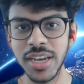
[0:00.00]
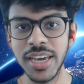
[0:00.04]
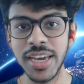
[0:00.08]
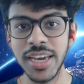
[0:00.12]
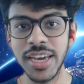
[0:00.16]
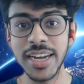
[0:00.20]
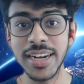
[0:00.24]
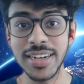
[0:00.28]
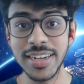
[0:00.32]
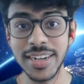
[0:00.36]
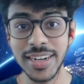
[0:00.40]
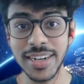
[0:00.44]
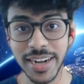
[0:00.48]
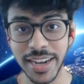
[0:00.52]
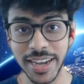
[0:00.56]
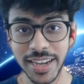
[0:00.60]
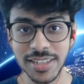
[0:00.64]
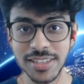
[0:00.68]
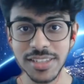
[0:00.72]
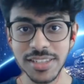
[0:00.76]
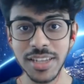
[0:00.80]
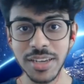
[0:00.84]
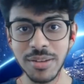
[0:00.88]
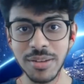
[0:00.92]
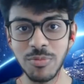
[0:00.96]
It
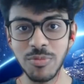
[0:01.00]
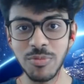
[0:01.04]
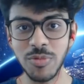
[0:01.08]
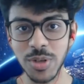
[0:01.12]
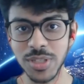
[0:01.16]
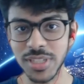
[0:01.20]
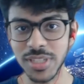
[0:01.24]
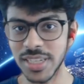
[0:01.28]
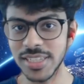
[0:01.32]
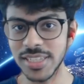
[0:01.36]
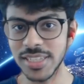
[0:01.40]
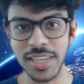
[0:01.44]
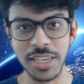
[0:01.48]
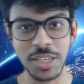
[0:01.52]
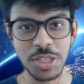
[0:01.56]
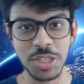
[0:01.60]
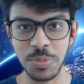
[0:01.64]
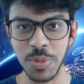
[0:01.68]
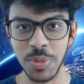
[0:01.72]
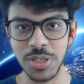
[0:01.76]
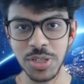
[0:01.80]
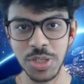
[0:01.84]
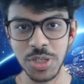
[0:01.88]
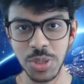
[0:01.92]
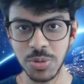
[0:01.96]
trains them for say 6
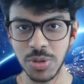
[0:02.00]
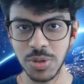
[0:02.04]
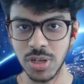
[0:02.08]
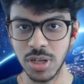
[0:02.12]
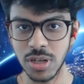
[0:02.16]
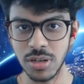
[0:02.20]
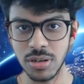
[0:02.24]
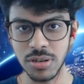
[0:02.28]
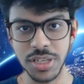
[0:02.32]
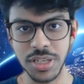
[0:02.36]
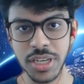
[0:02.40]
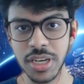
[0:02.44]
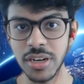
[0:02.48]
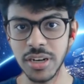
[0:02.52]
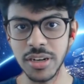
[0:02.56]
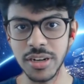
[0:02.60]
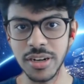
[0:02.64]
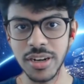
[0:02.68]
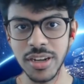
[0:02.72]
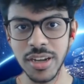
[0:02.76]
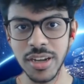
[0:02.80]
months to a year,